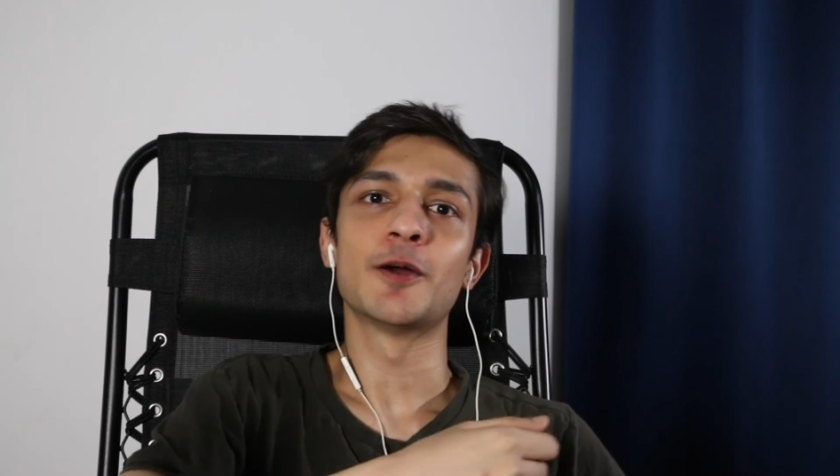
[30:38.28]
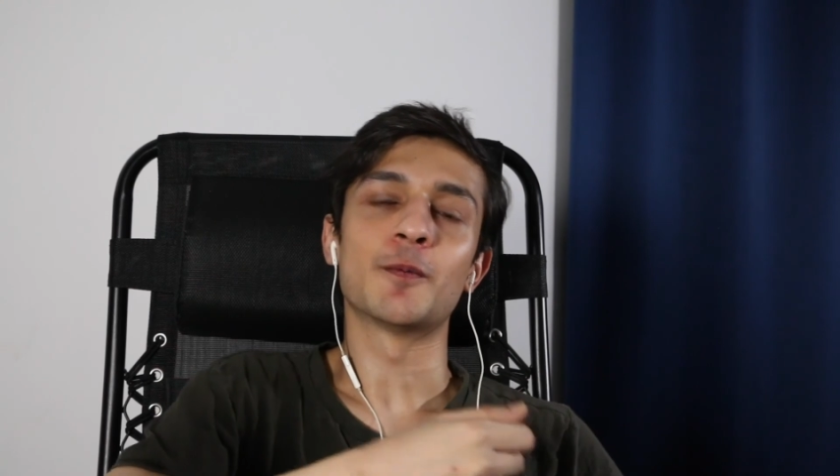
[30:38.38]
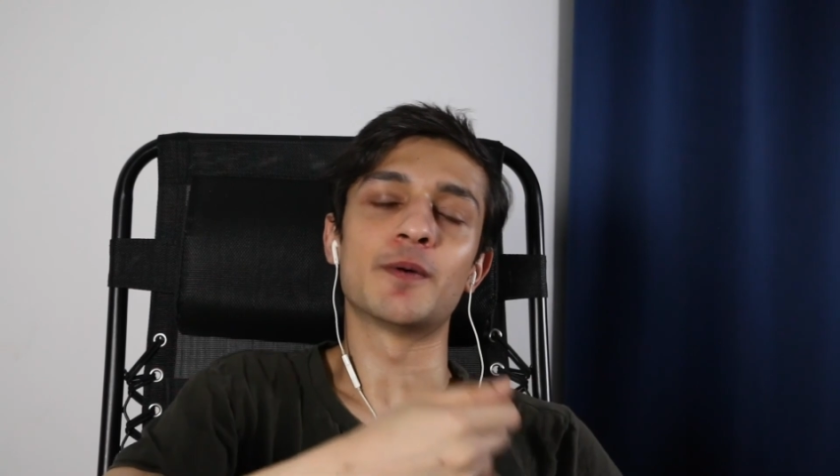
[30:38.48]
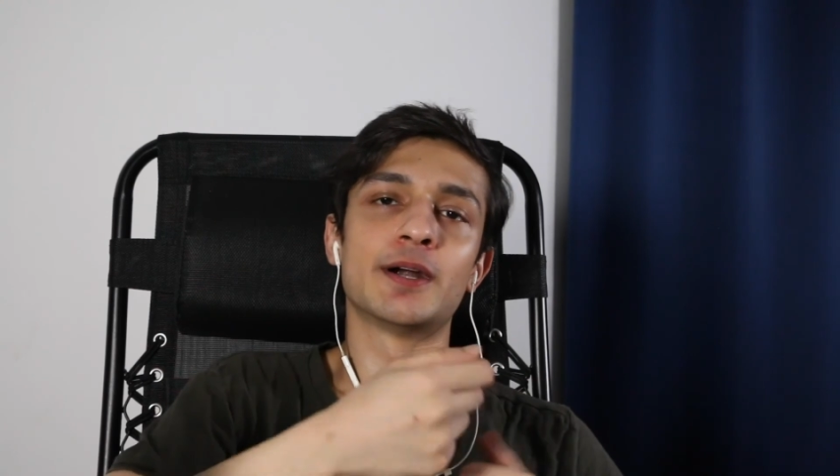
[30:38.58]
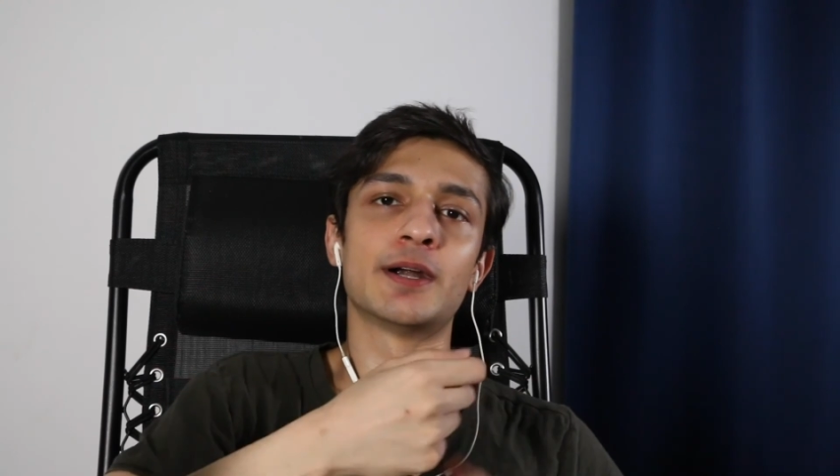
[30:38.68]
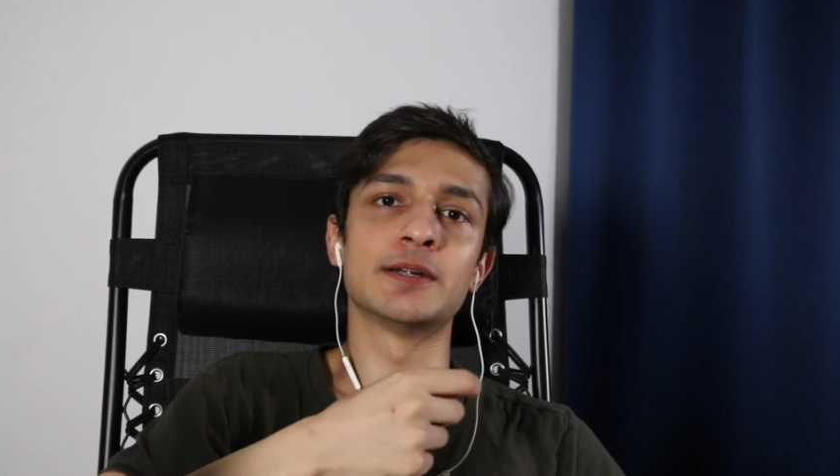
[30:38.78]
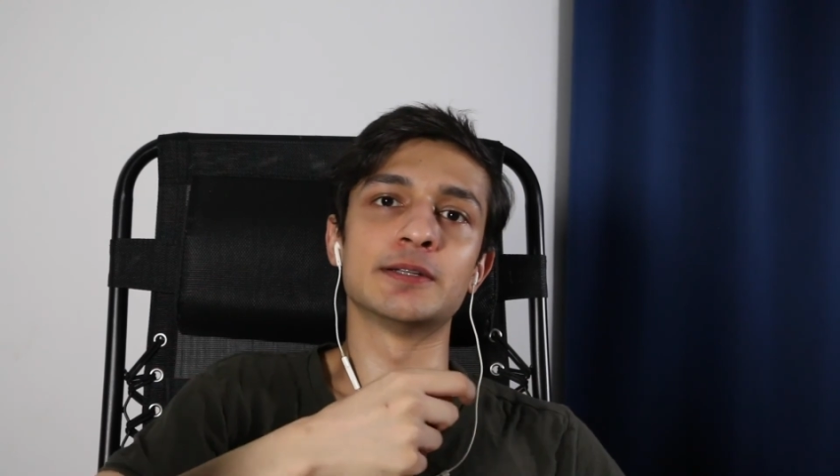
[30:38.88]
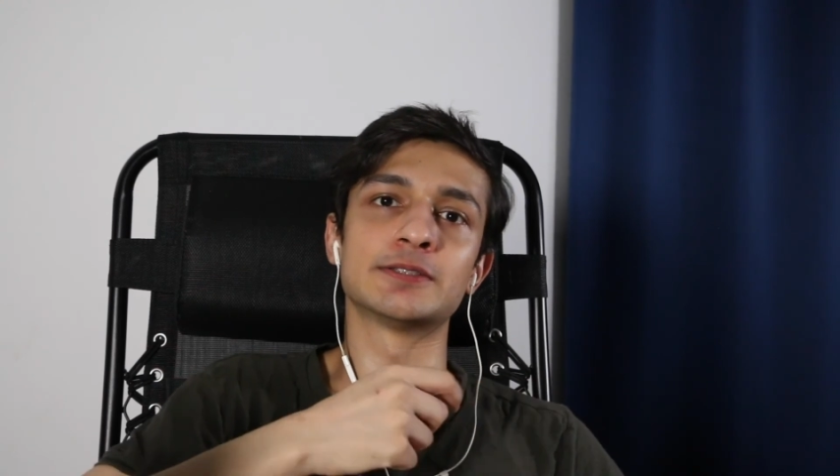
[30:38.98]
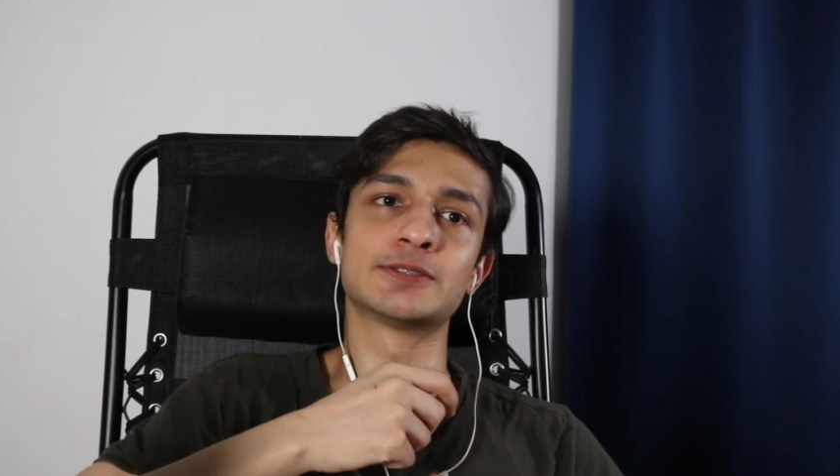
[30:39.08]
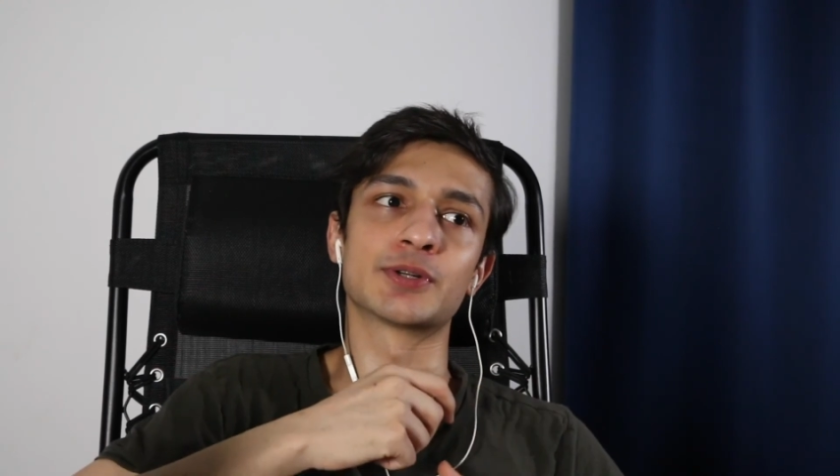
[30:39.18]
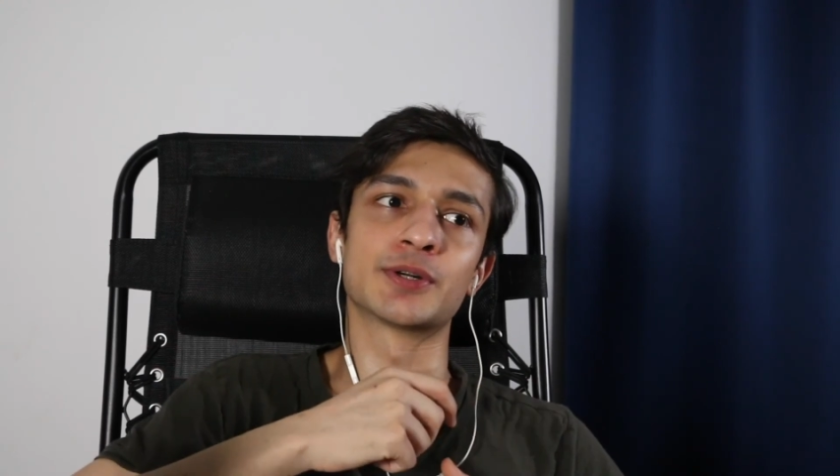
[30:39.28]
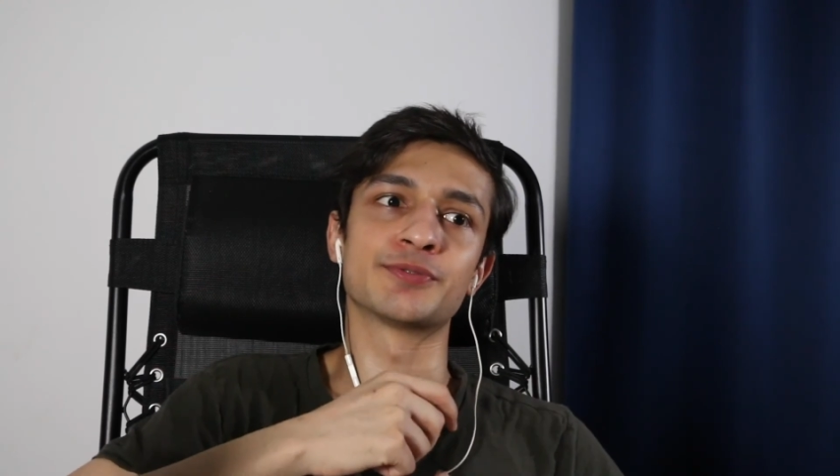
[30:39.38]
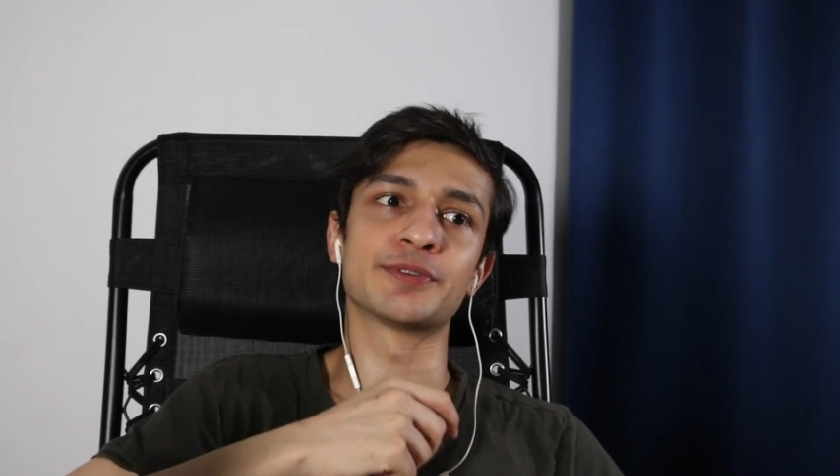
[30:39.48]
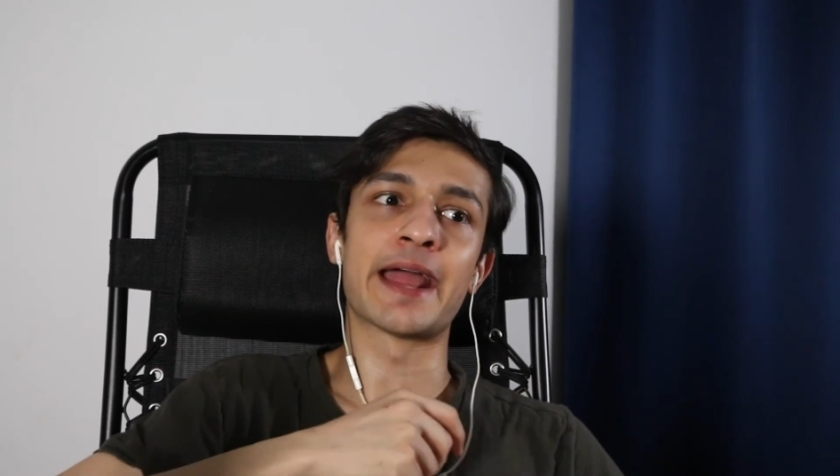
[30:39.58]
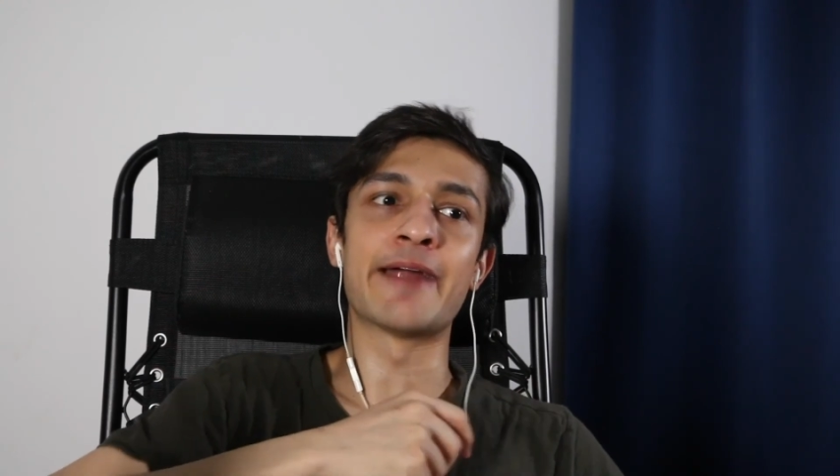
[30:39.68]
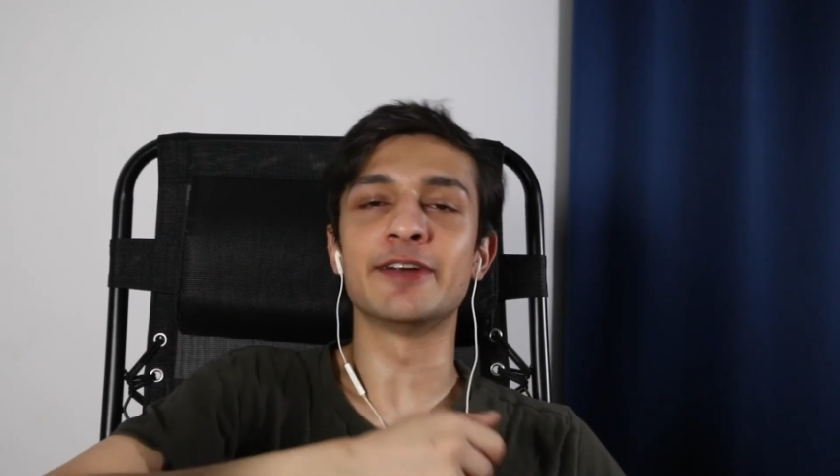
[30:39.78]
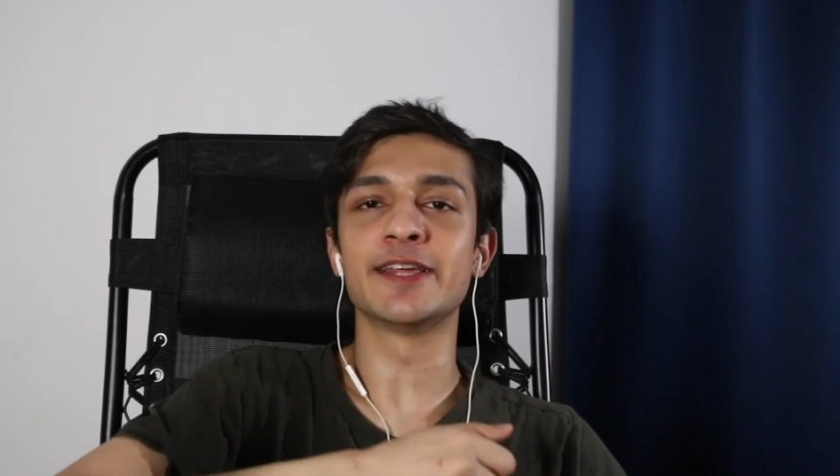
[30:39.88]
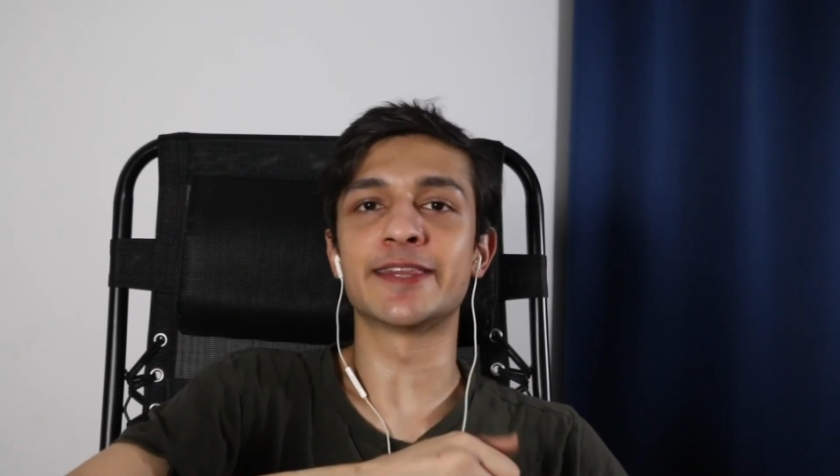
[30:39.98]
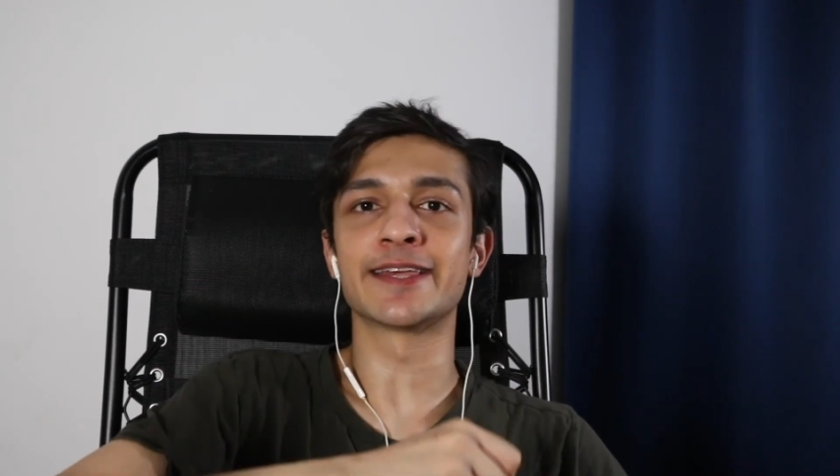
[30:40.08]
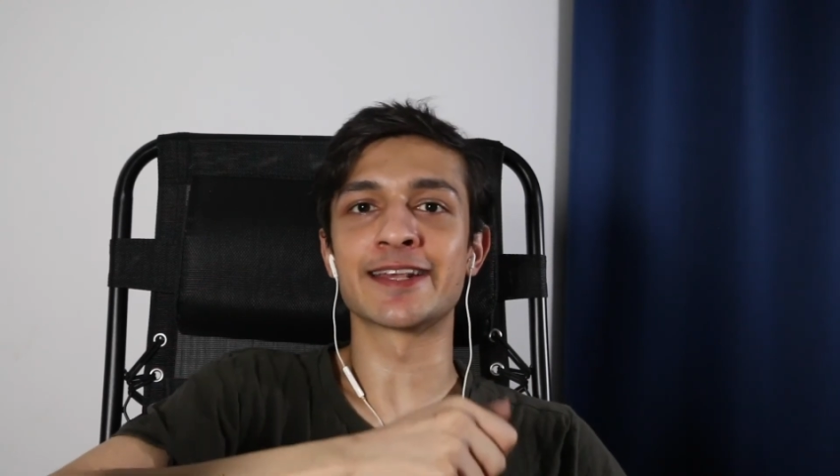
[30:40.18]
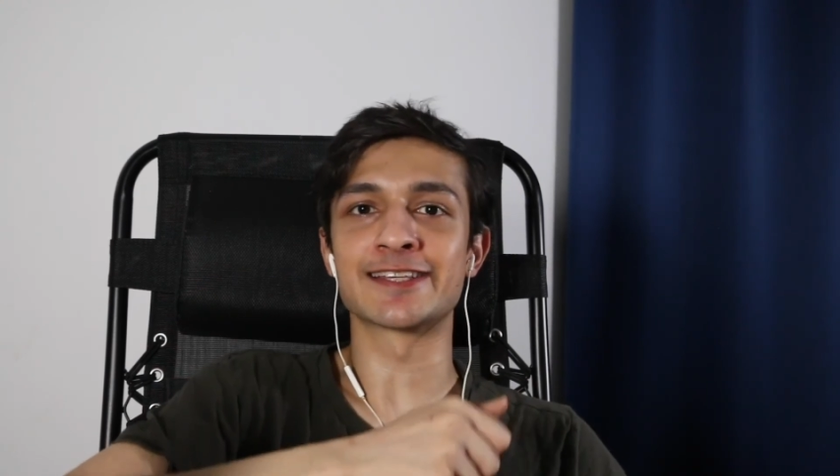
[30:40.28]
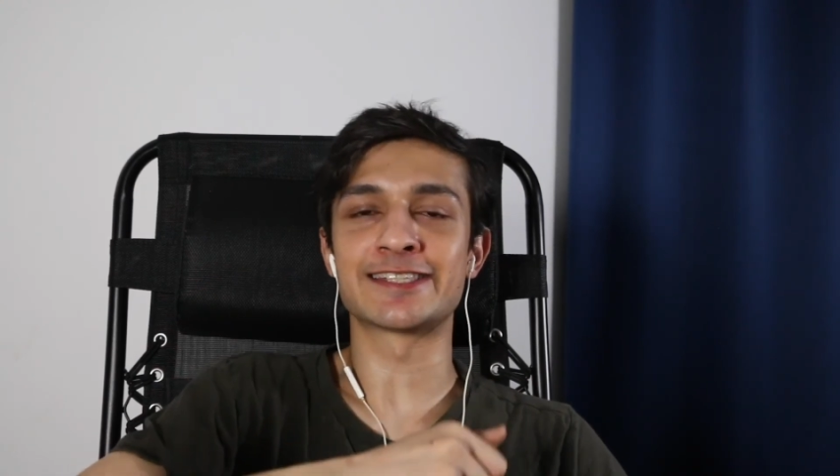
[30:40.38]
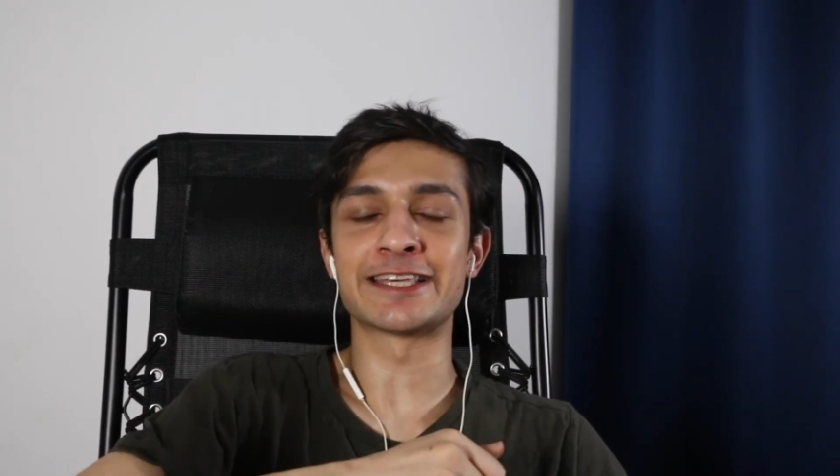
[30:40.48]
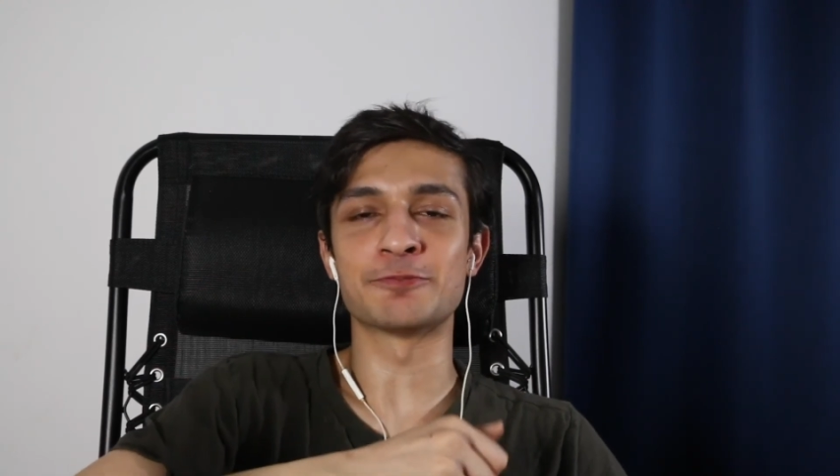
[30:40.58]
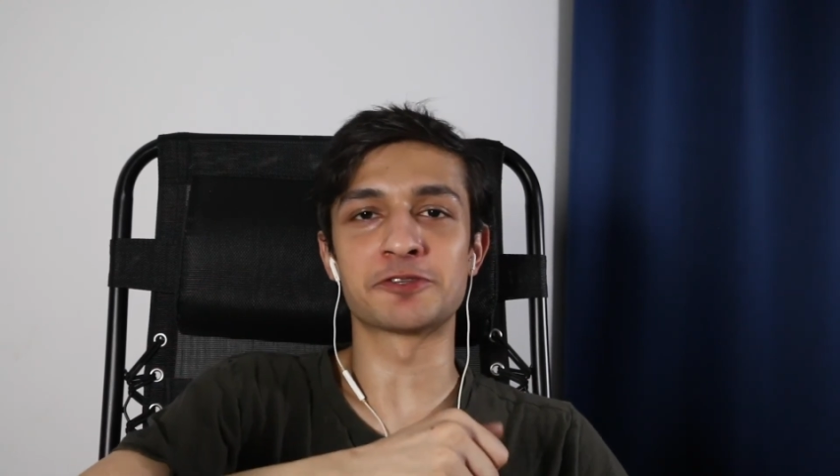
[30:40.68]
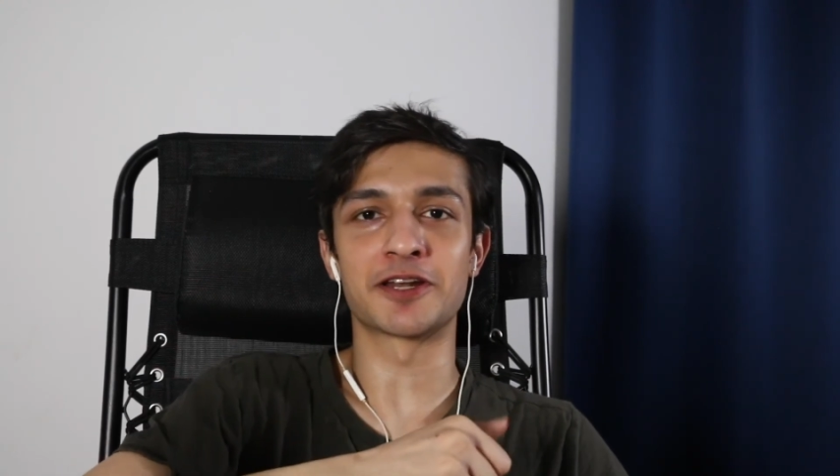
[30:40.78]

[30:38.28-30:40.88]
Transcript: where sort of everything seems